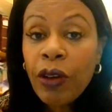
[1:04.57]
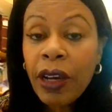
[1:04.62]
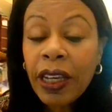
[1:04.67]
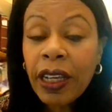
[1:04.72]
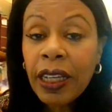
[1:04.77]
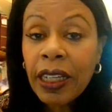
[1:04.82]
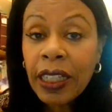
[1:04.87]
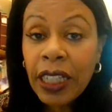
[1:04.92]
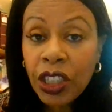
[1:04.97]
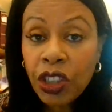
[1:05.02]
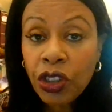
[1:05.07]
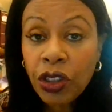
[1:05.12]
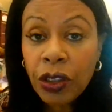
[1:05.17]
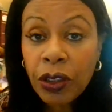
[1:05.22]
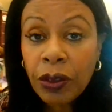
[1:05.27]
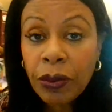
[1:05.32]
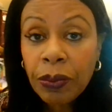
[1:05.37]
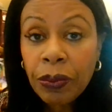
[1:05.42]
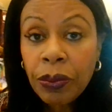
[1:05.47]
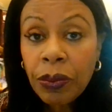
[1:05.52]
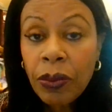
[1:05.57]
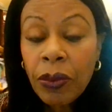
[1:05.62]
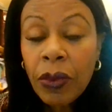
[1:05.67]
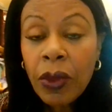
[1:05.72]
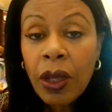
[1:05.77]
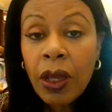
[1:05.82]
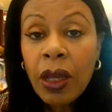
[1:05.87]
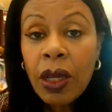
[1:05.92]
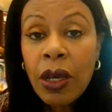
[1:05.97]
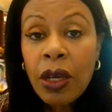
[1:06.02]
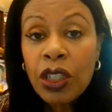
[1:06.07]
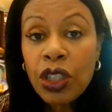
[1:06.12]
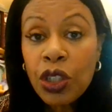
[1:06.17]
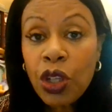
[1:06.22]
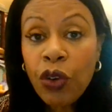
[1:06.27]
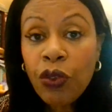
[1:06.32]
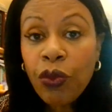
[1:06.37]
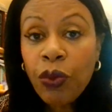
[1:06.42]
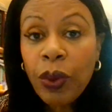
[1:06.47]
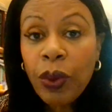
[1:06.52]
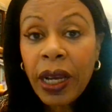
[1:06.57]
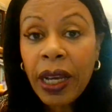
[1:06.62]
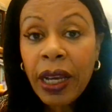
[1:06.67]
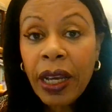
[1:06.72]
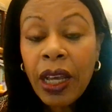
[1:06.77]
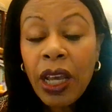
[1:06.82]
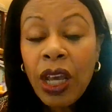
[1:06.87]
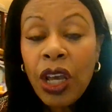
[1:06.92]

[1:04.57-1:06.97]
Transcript: recognition software,